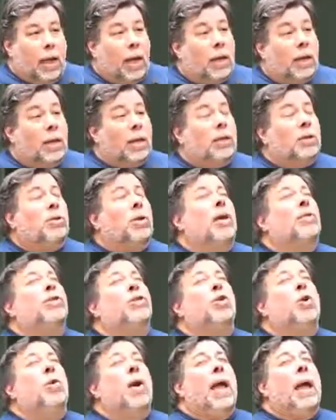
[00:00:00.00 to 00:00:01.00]
And this, I was
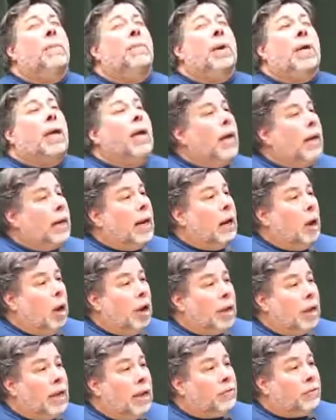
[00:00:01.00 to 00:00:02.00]
so happy, and I
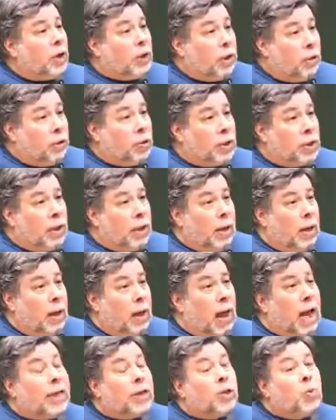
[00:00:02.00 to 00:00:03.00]
hardly ever used it.
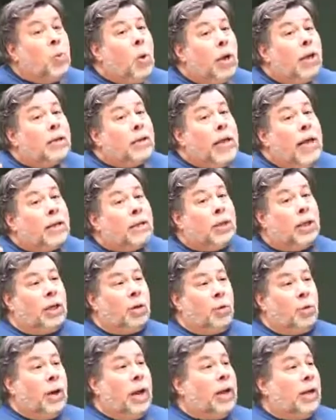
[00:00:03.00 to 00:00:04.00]
I just wanted to actually
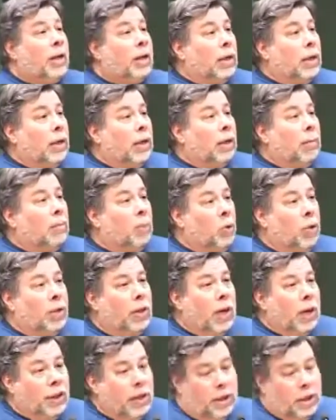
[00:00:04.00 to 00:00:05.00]
create it more
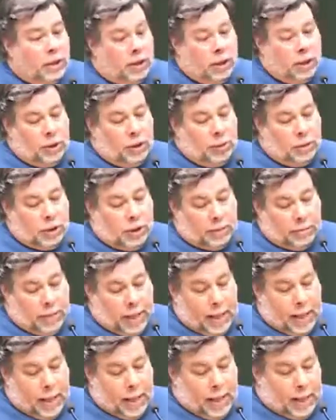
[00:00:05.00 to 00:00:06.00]
than I needed to use it.
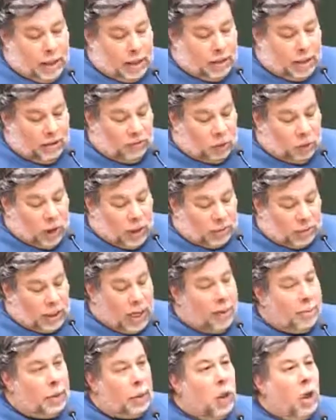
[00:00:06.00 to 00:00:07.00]
Steve Jobs
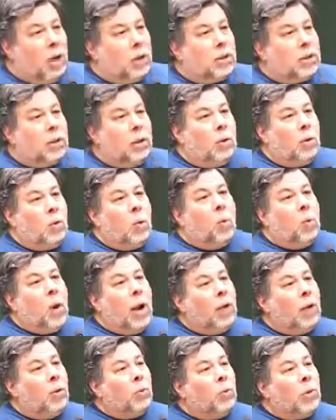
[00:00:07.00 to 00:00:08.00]
came along and said,
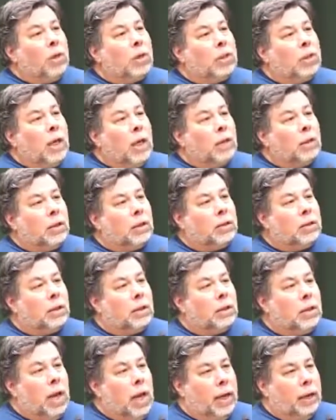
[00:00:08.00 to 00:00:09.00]
Why don't we sell this
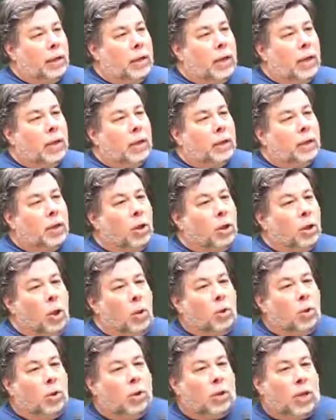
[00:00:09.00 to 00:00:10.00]
design to a
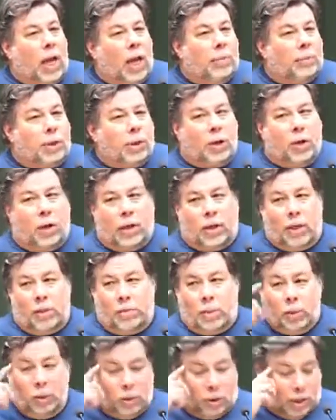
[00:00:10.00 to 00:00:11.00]
local timesharing
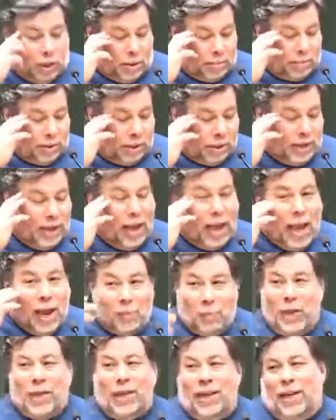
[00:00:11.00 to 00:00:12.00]
computer company?
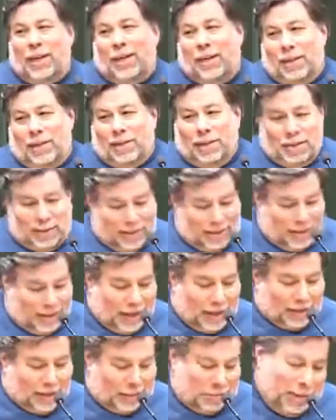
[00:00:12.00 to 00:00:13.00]
And we did, and
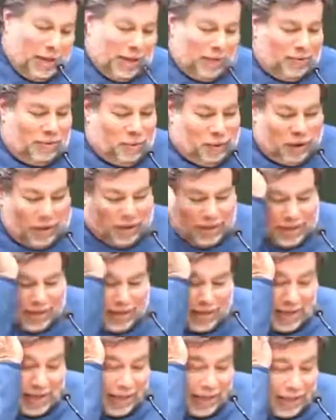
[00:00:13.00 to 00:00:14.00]
got some money for it.
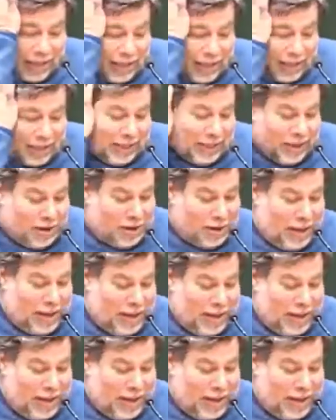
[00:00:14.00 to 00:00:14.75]
So.